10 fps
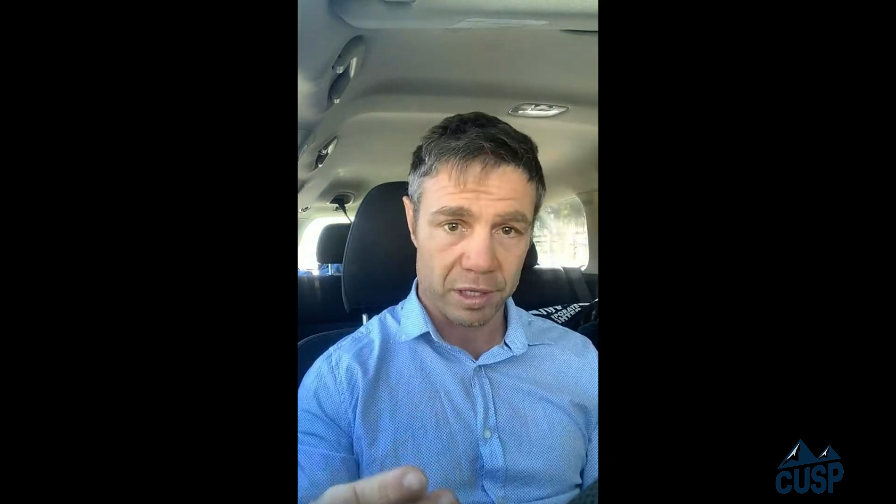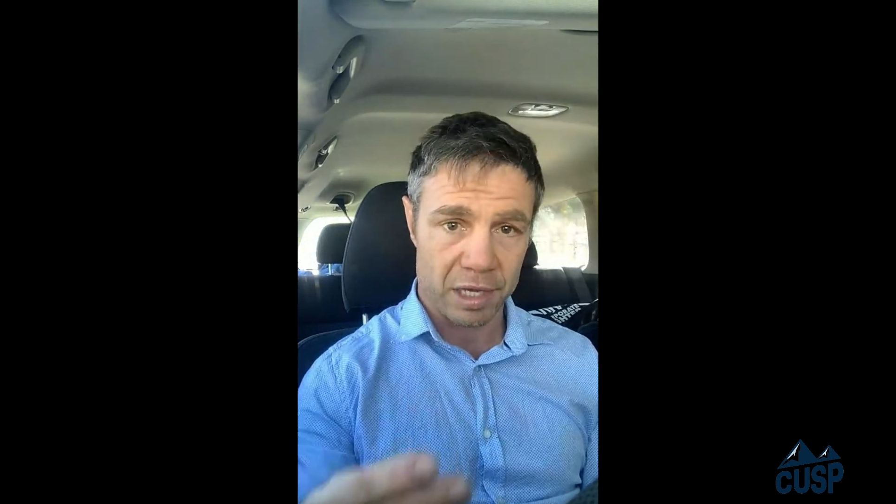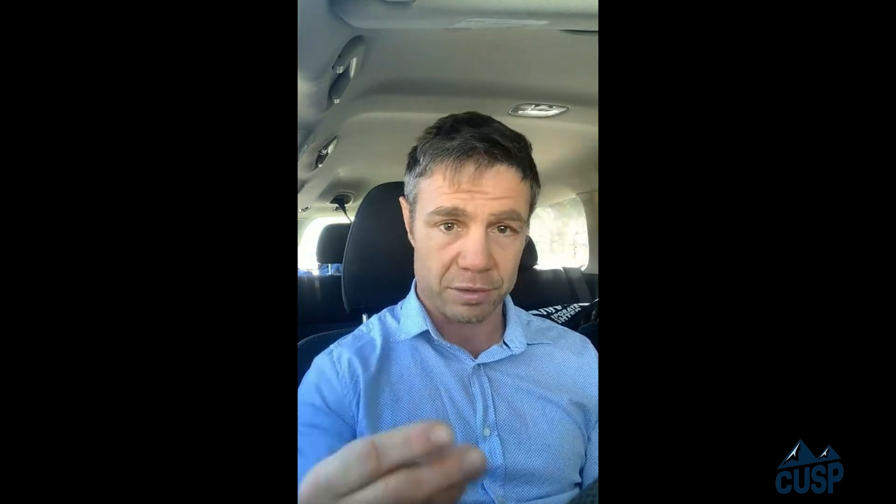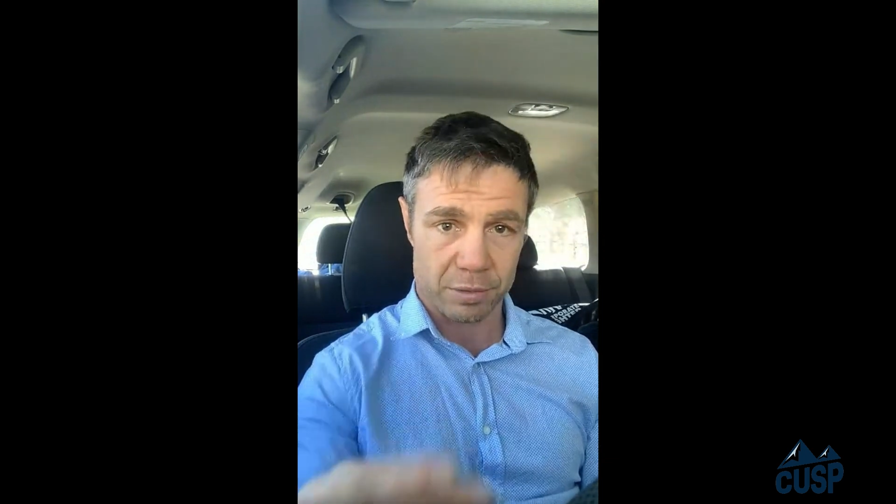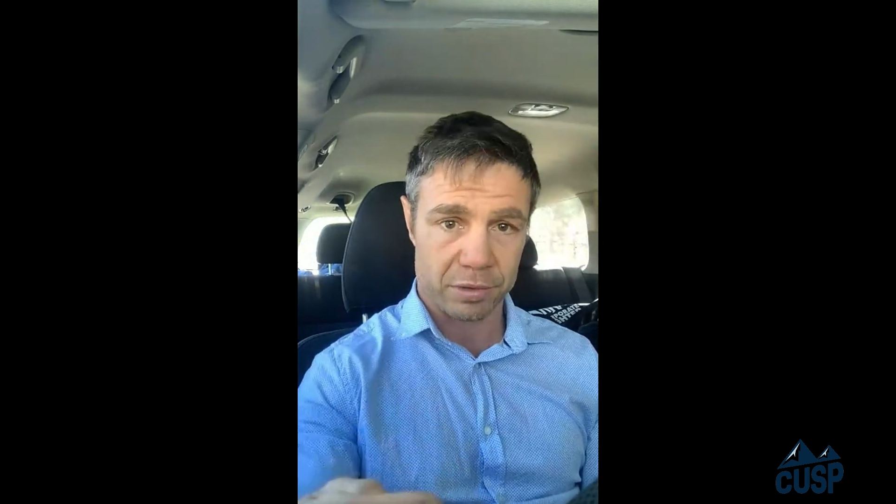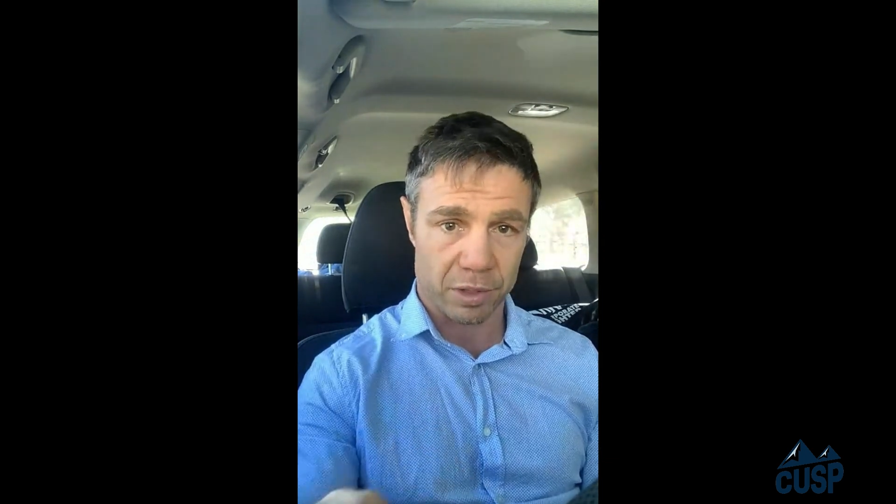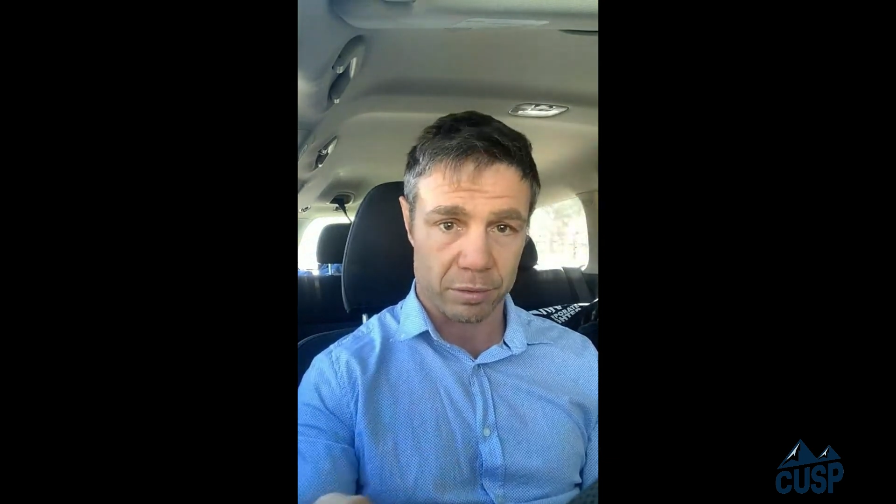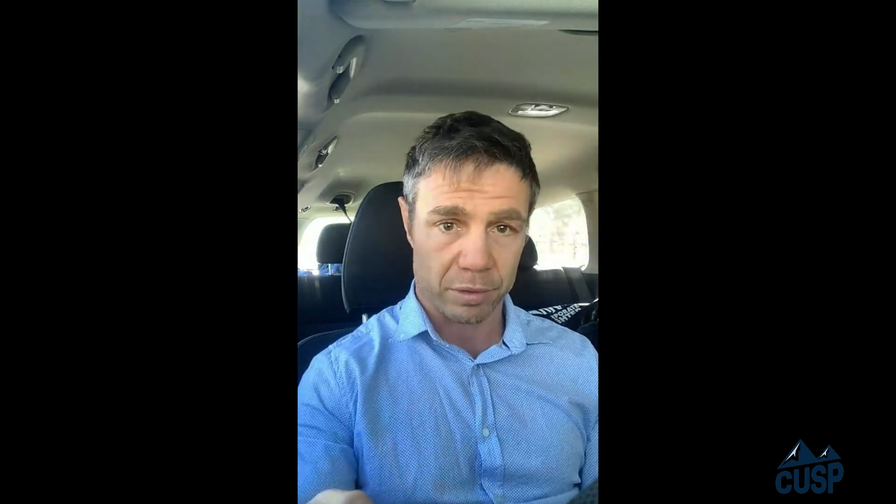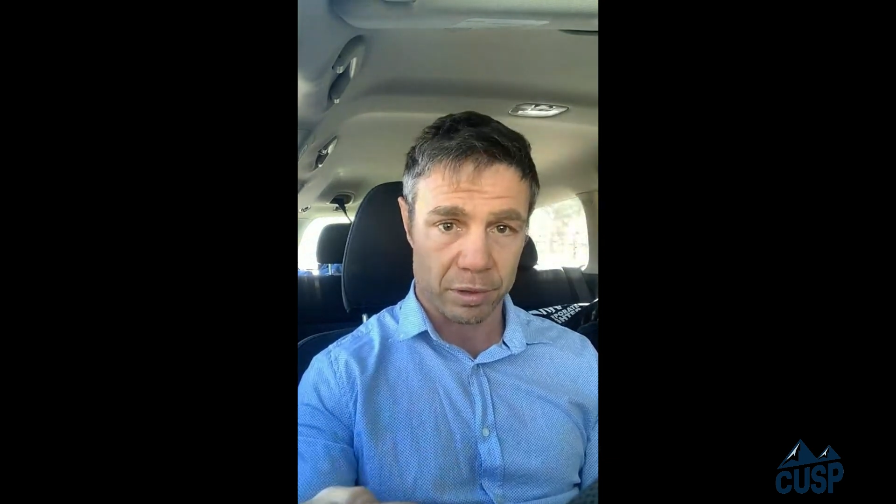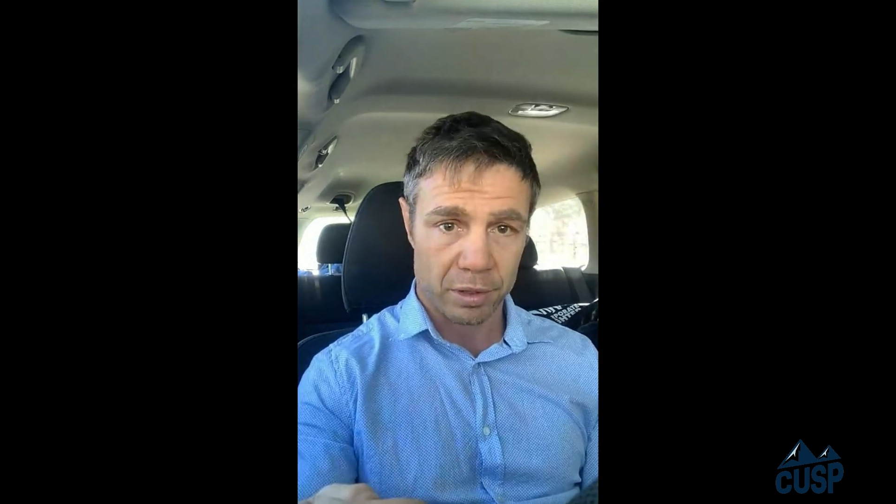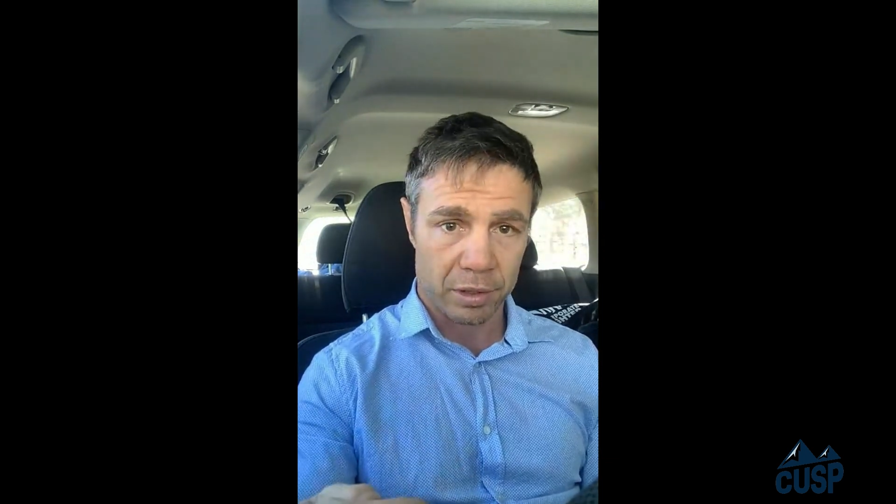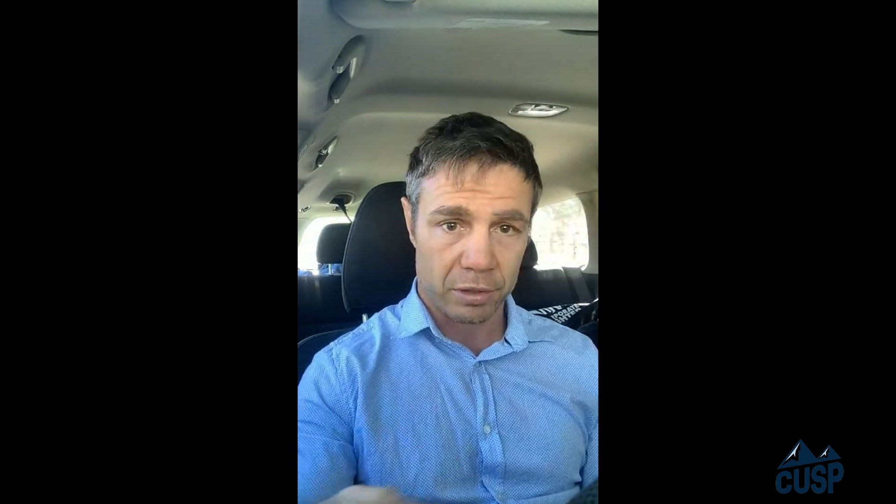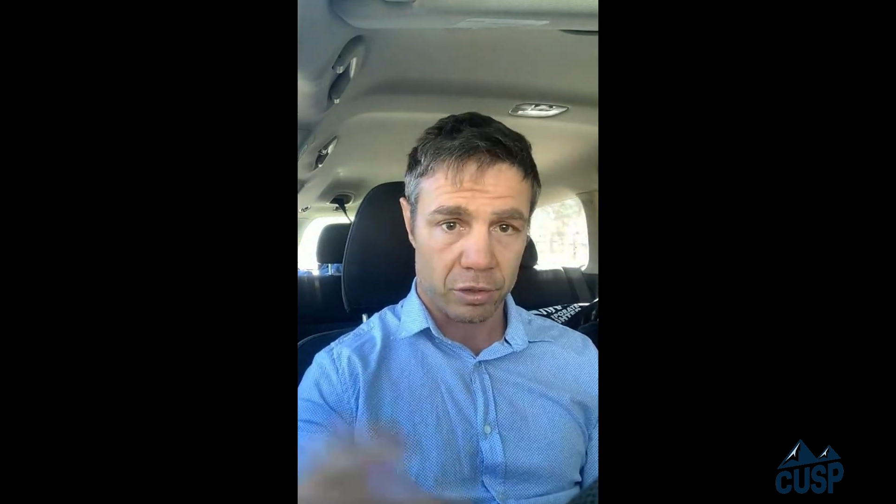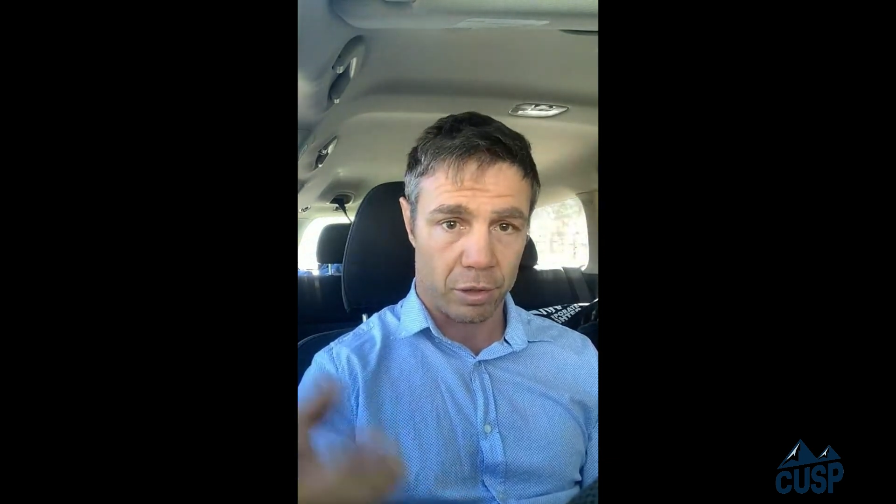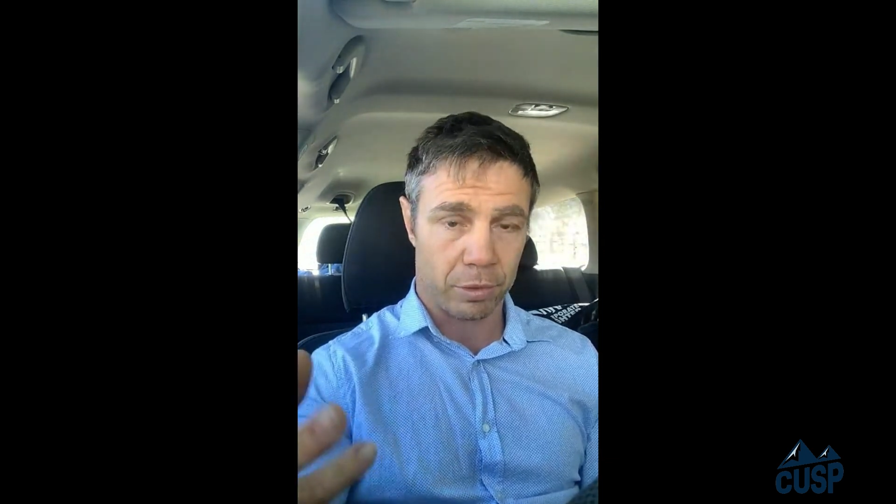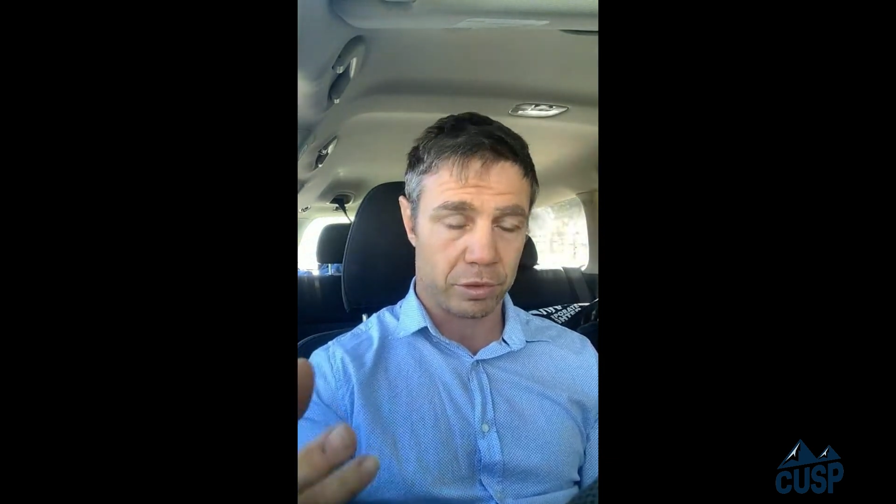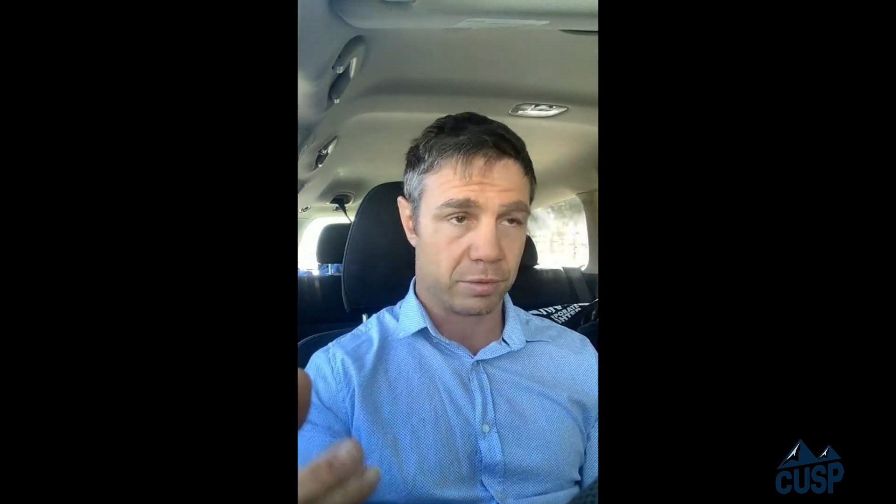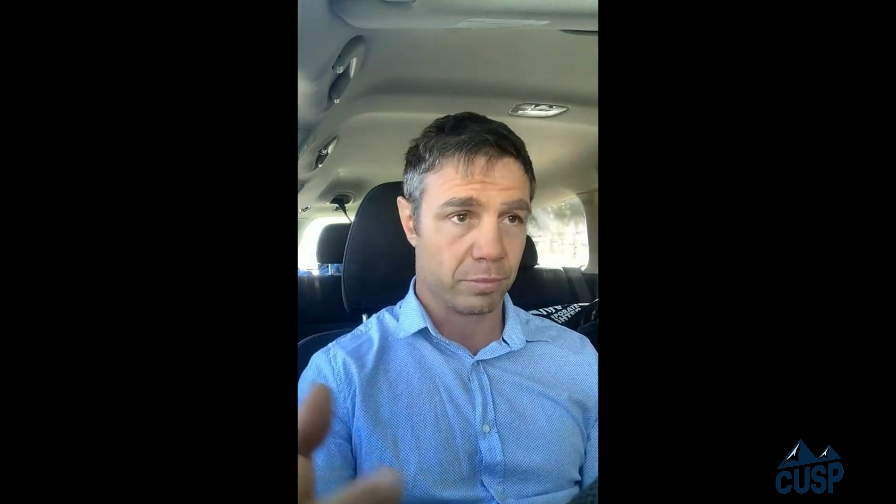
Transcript: As a result, got my